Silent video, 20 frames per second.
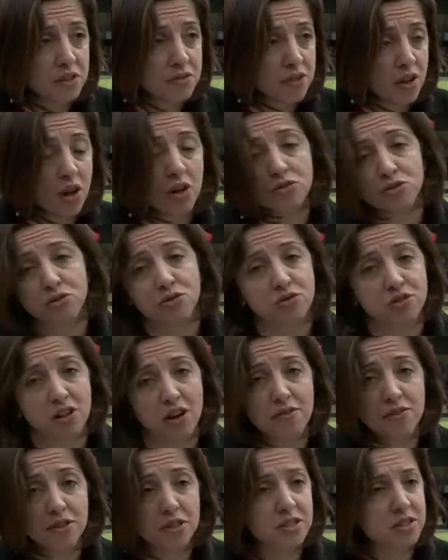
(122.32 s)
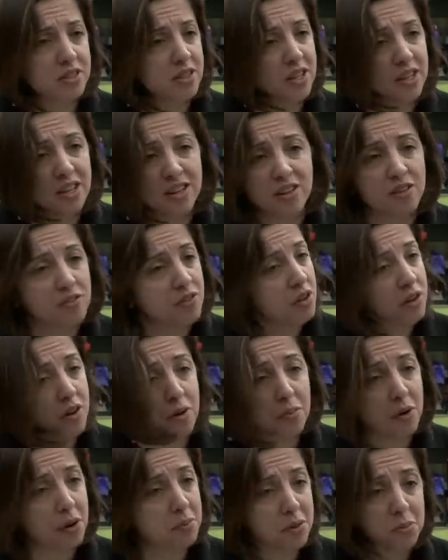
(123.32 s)
of cultural diversity, and I've got
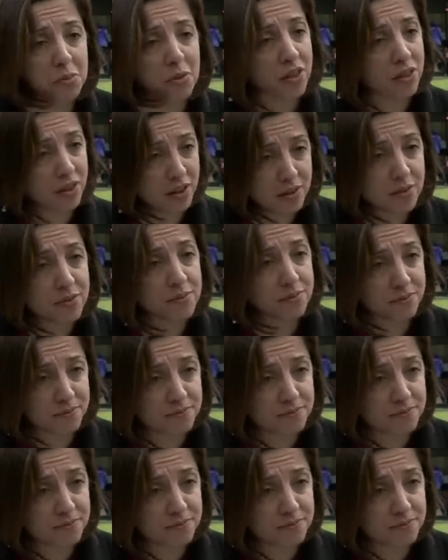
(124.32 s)
no problem with it.